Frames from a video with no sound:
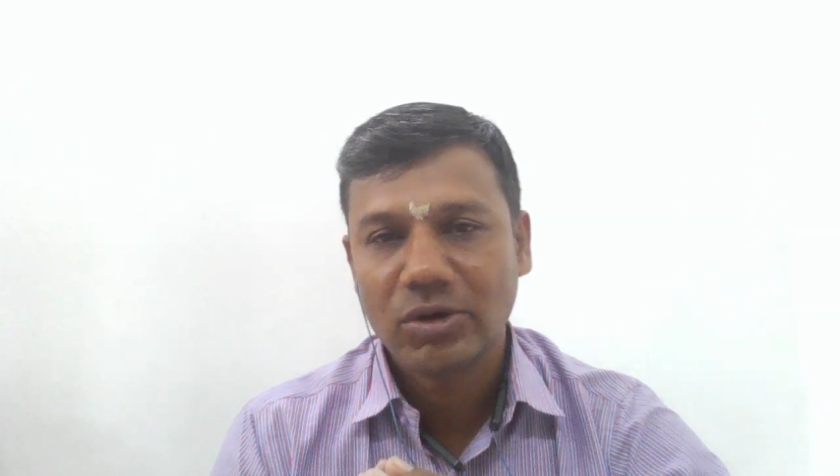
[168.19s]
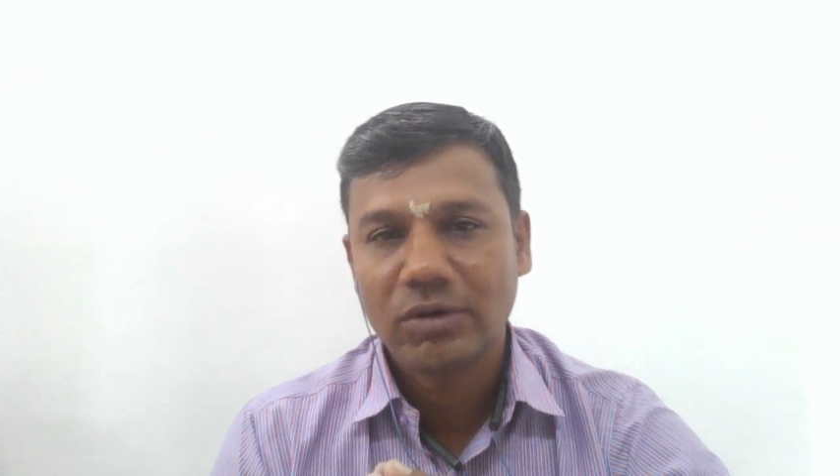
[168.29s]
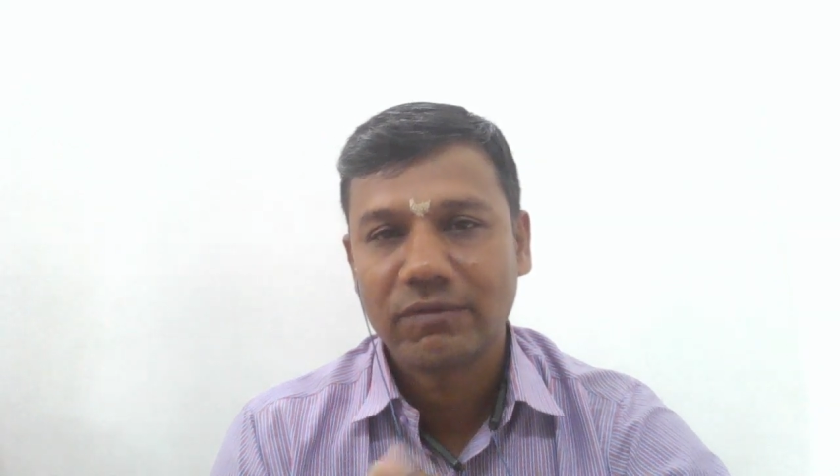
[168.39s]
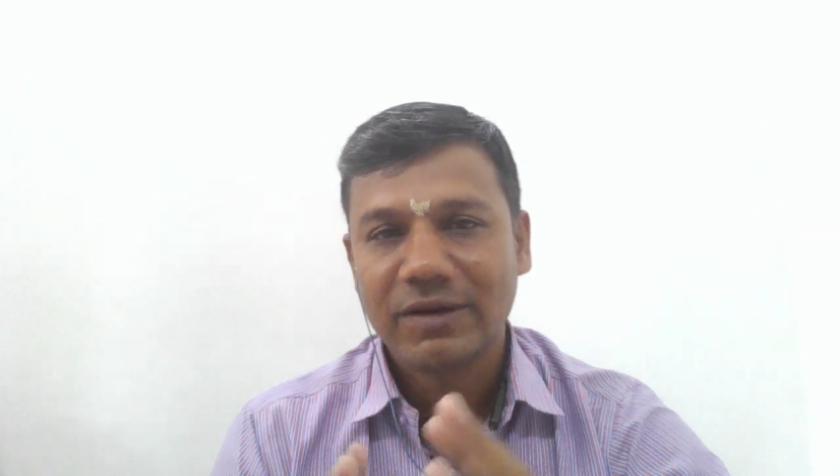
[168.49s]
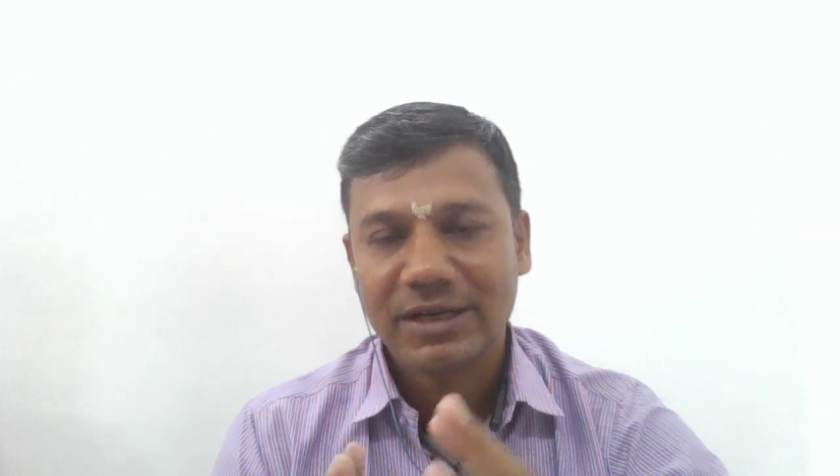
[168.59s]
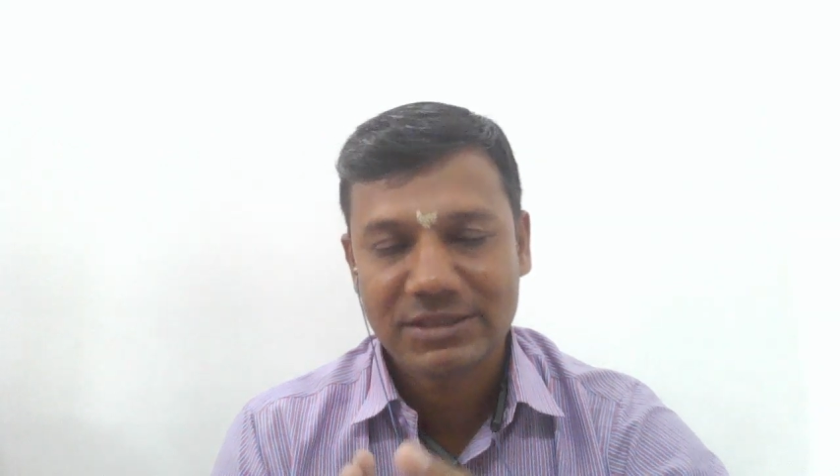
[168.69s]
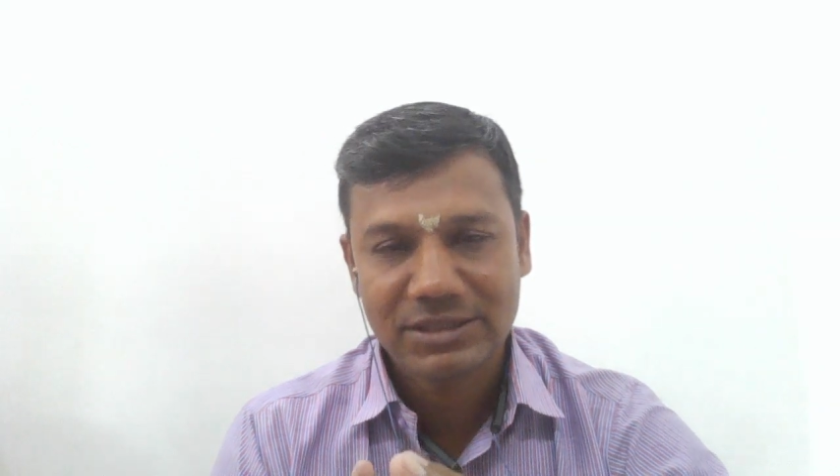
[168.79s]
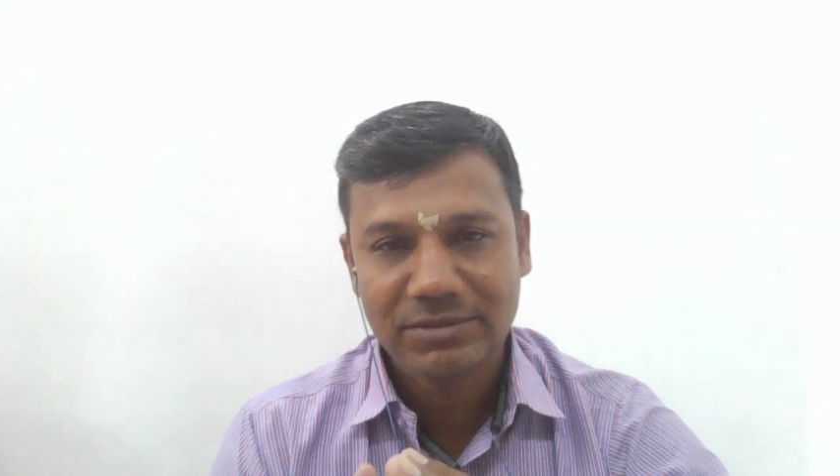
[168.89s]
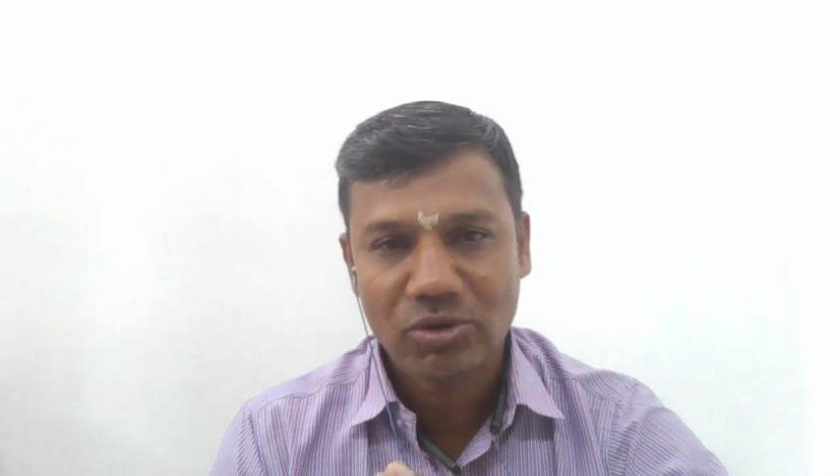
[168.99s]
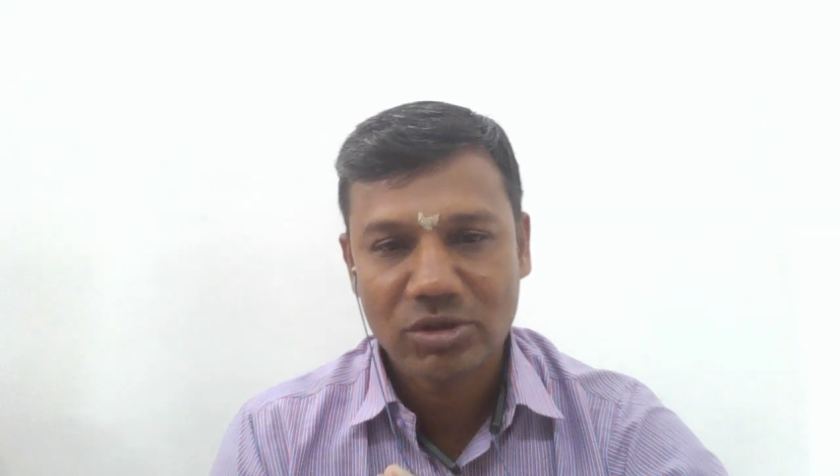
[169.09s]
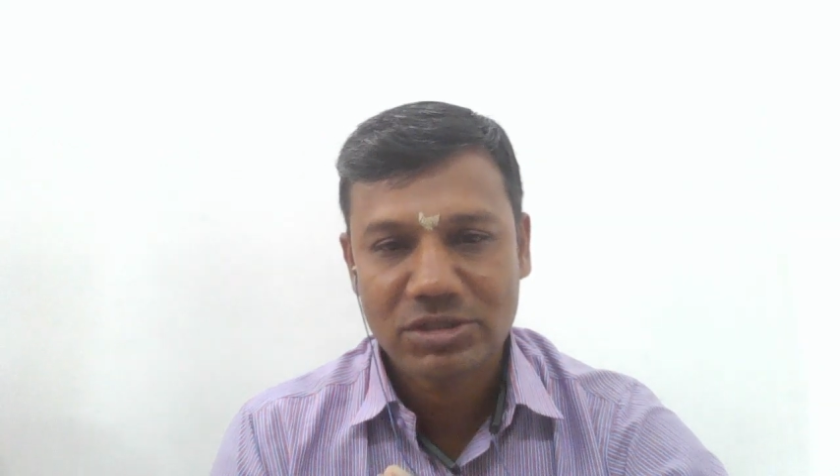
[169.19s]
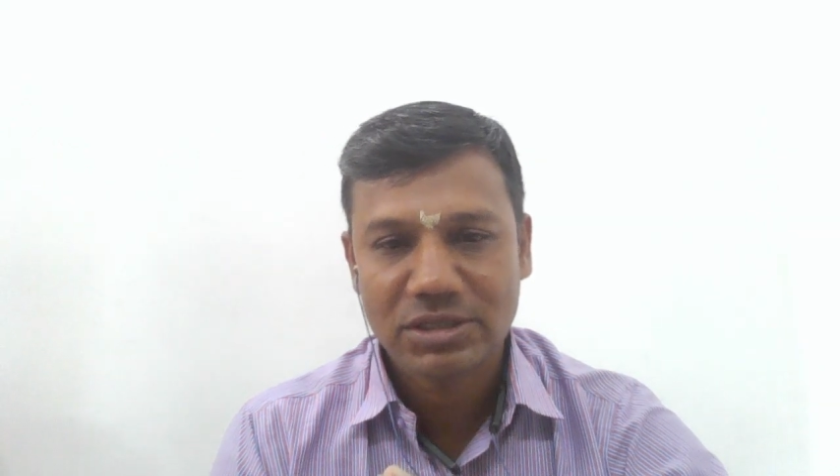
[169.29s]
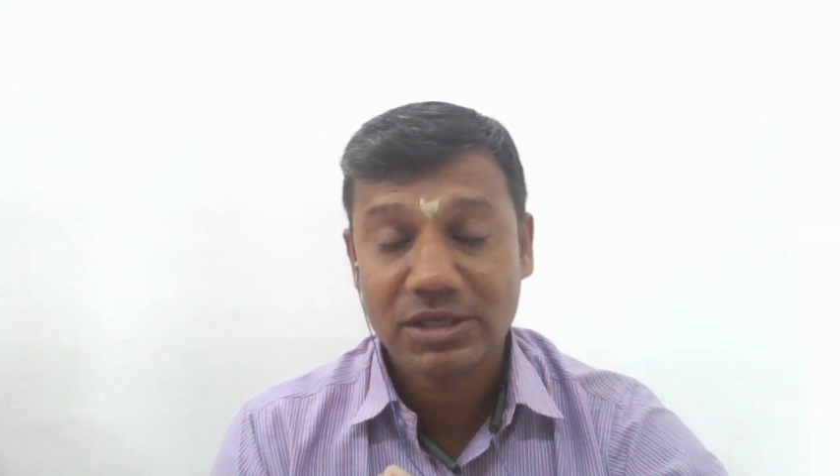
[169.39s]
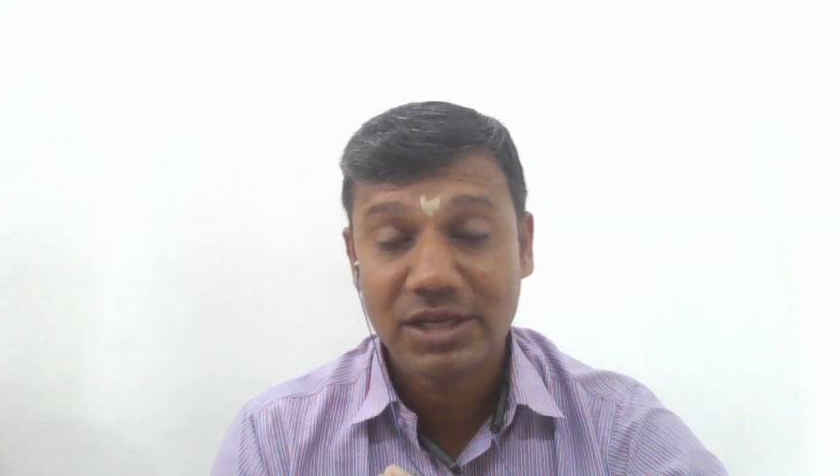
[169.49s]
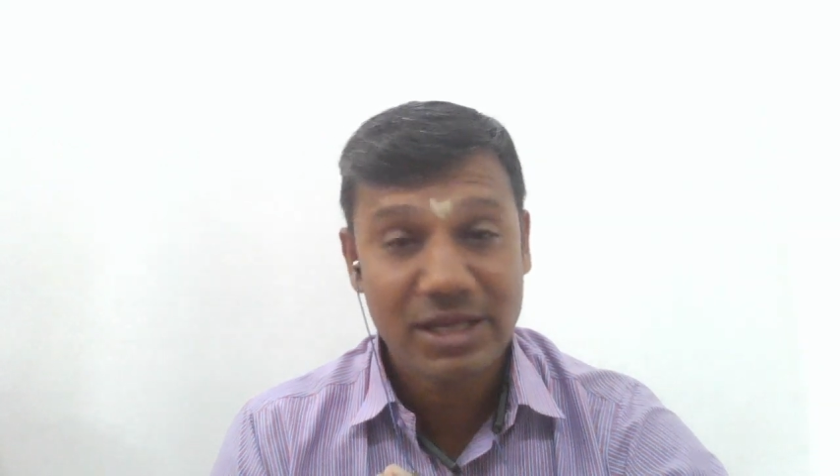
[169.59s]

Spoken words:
of electric motor